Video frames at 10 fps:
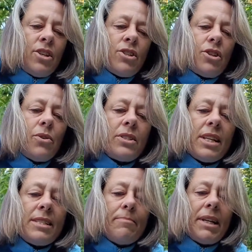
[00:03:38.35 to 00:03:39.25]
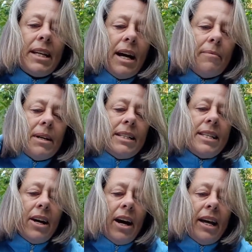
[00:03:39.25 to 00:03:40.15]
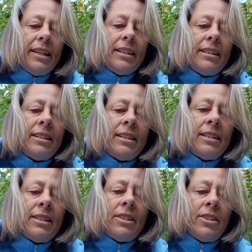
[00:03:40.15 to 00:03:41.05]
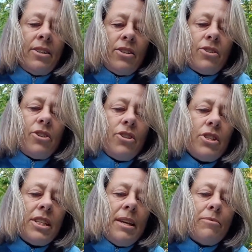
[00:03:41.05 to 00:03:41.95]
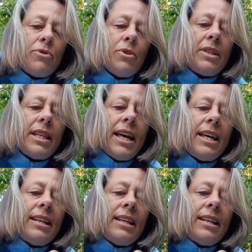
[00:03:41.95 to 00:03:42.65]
so it doesn't become untied. So you just keep doing that.